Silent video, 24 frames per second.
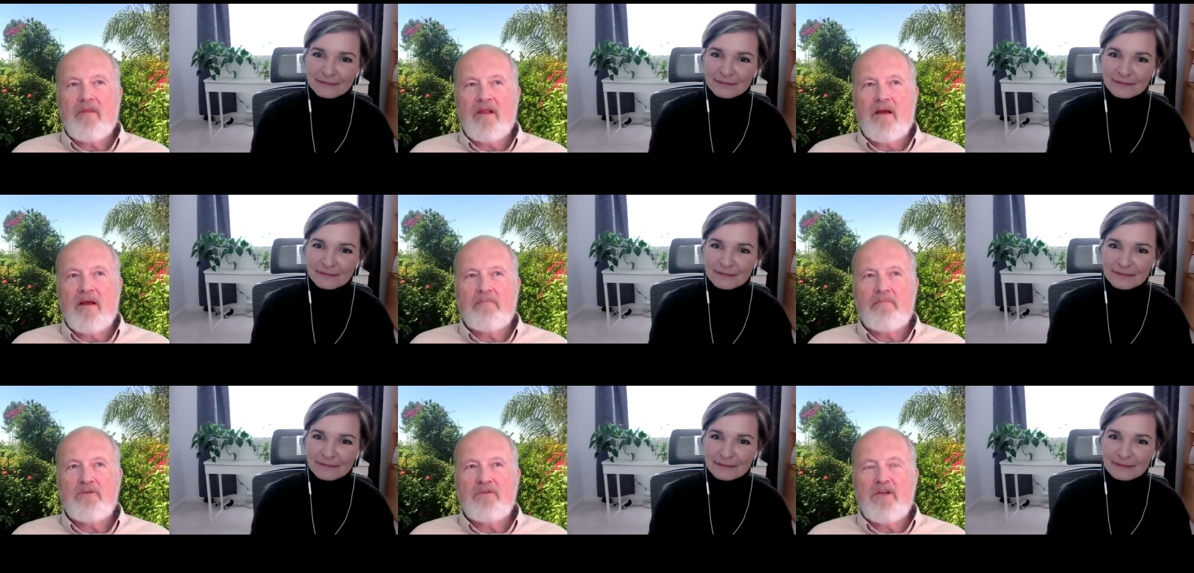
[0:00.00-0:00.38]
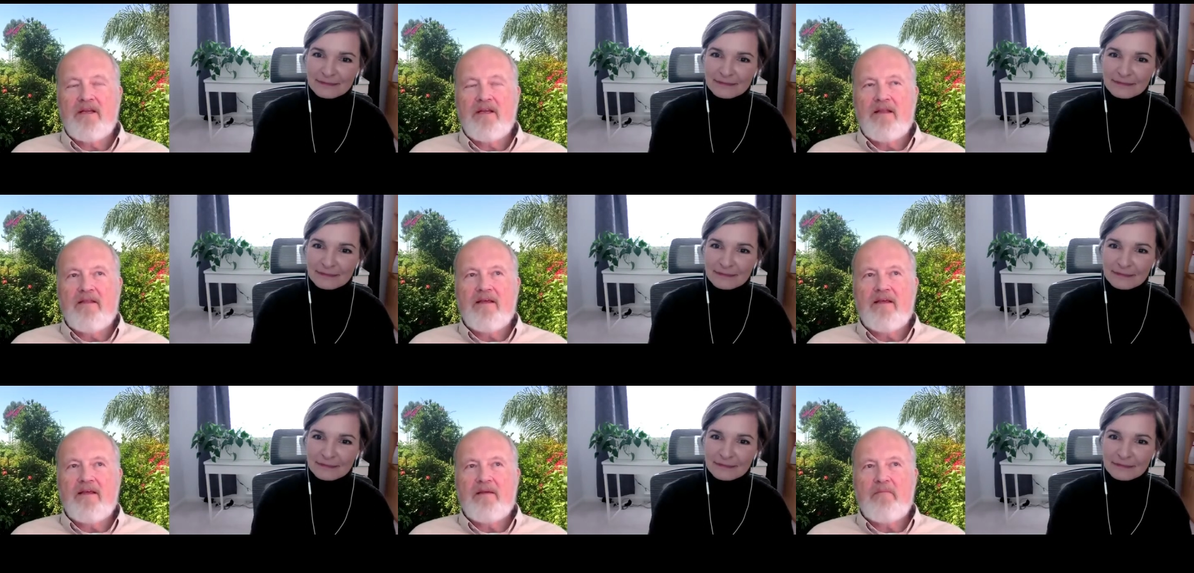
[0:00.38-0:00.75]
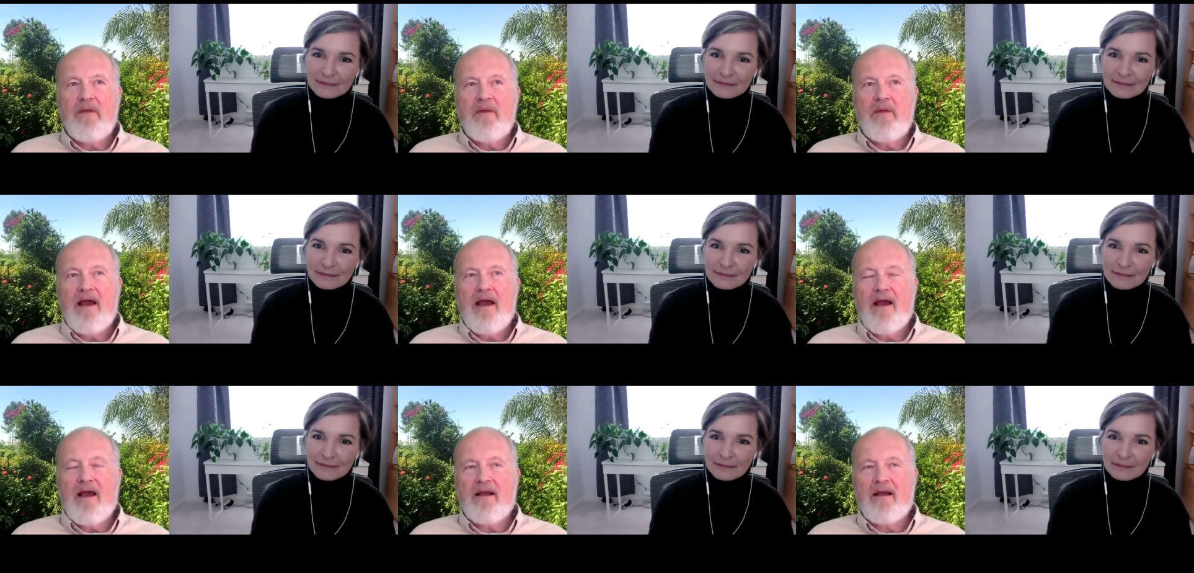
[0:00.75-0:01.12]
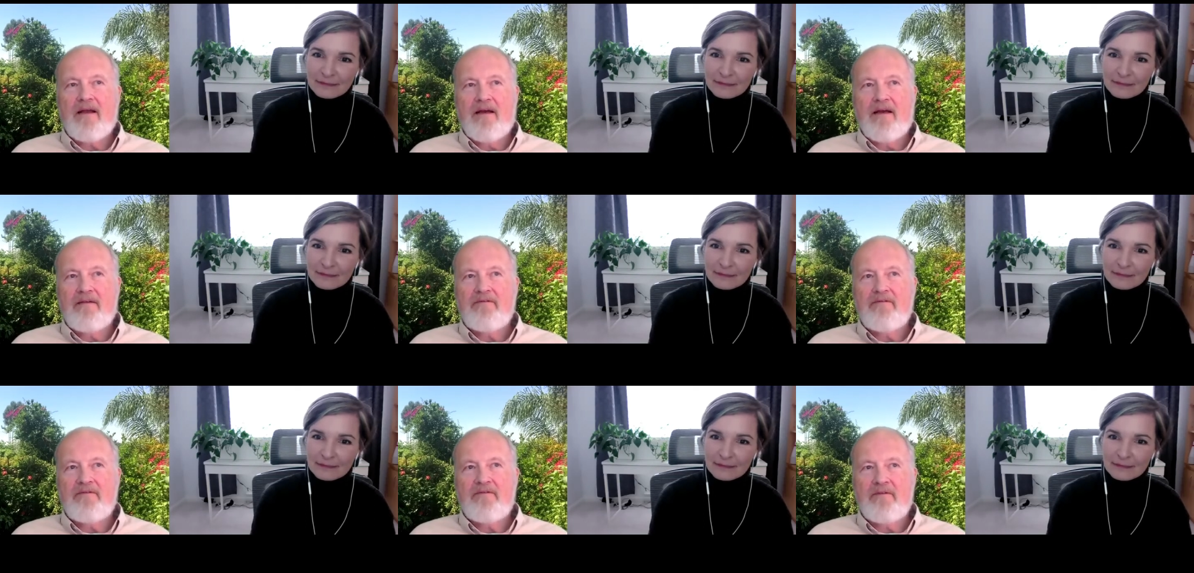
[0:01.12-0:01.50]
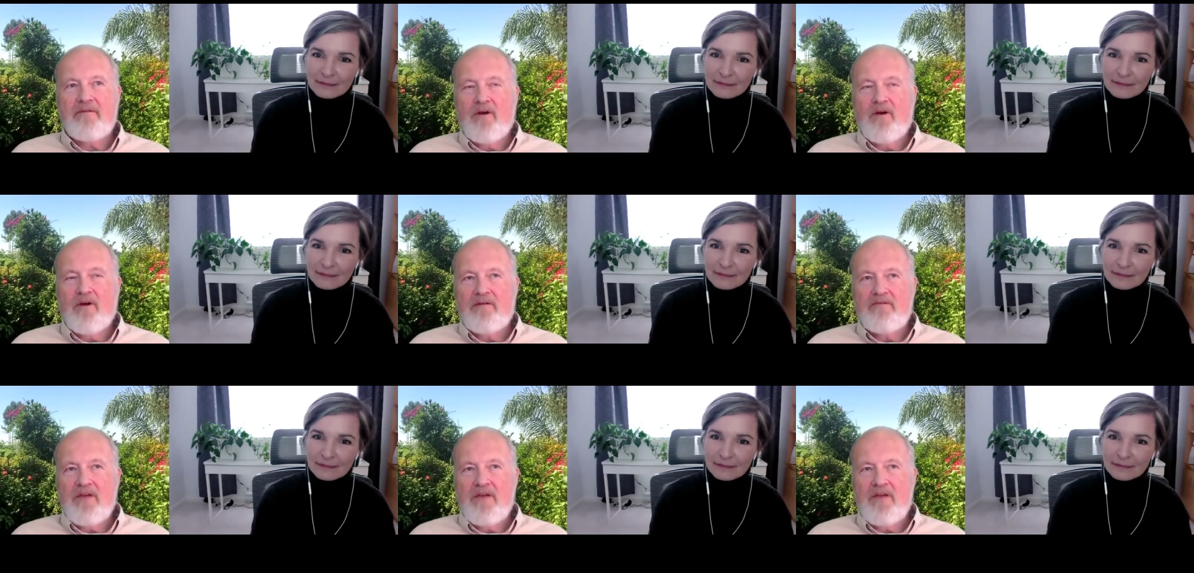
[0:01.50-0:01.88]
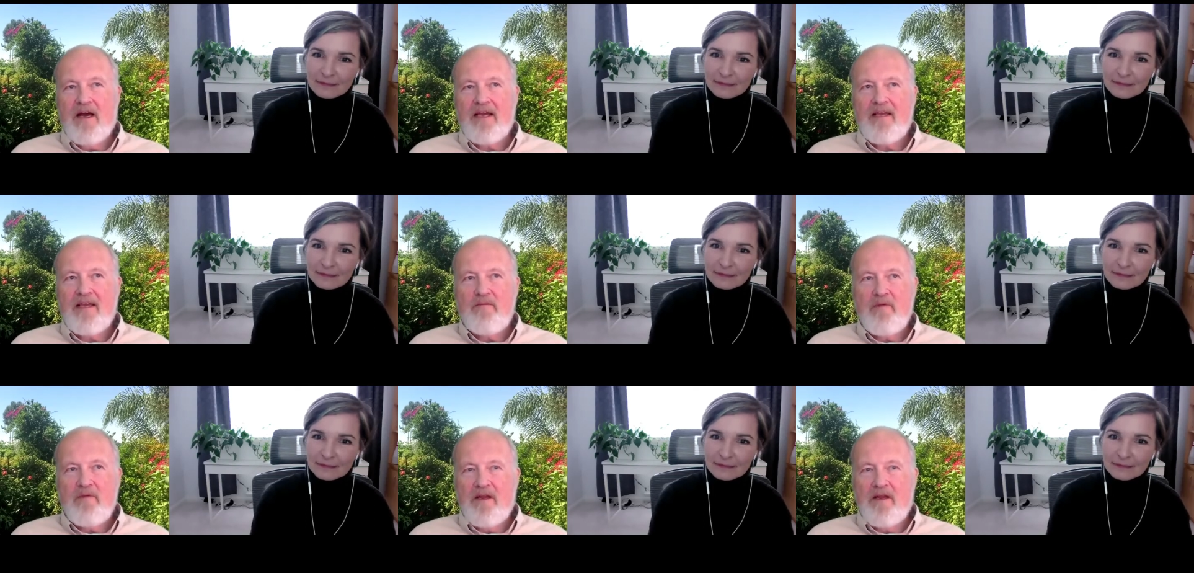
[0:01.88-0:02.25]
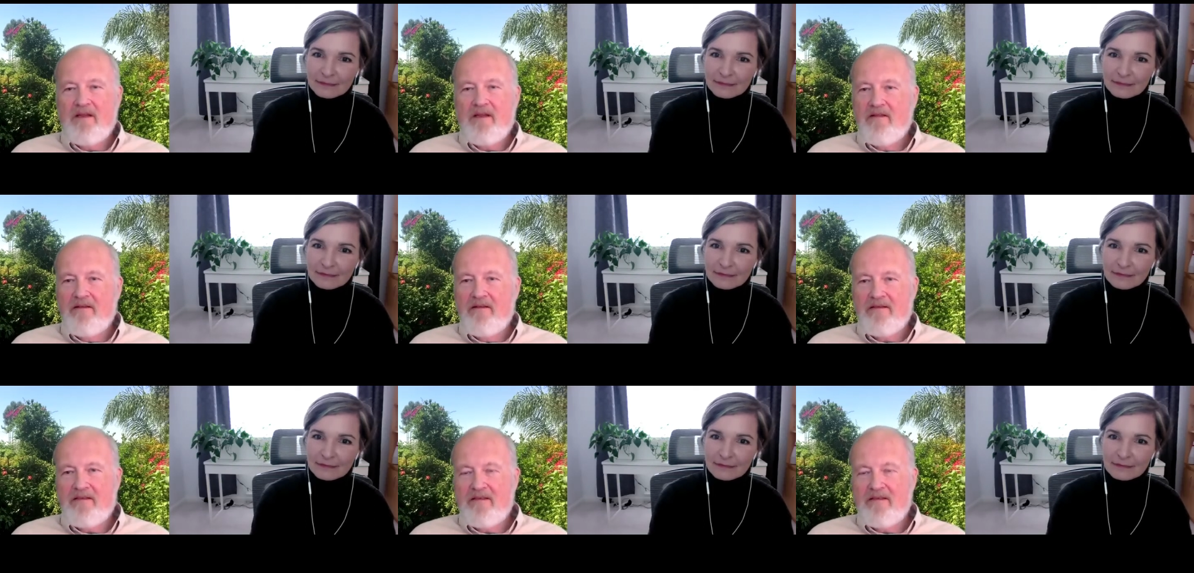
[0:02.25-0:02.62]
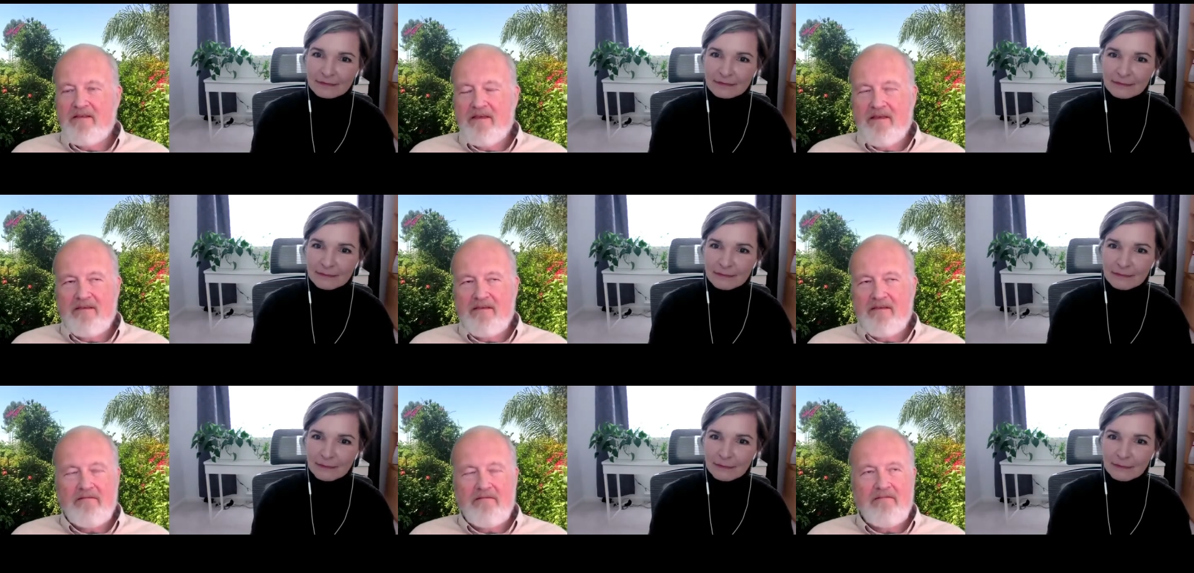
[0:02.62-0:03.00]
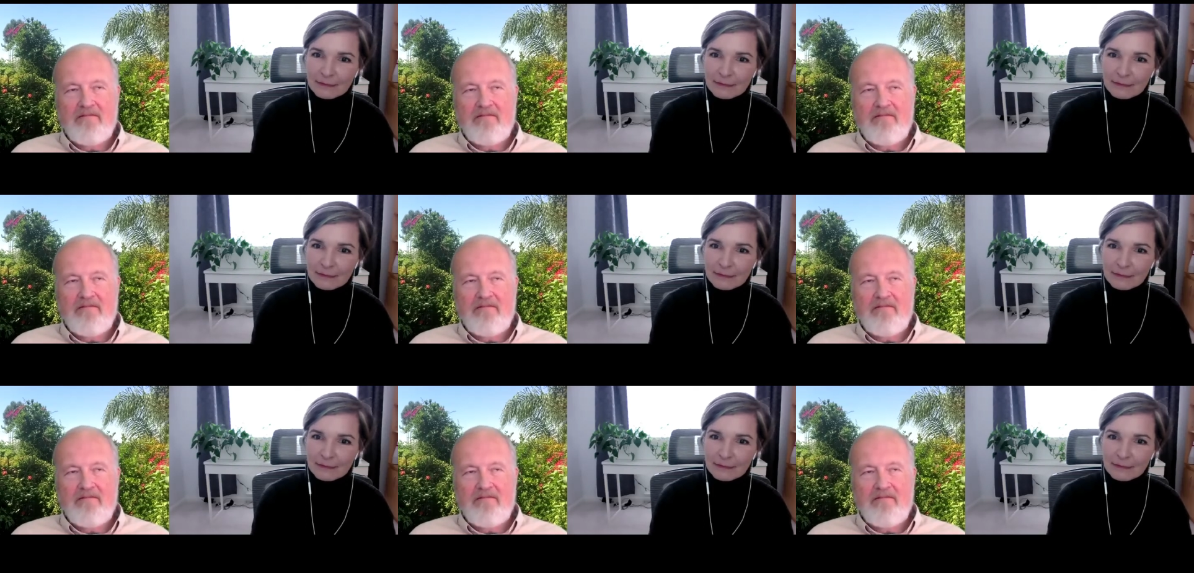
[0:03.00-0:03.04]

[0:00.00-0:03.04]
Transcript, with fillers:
Speaker 1: I'm trying to think back. I've you know I've documented this thing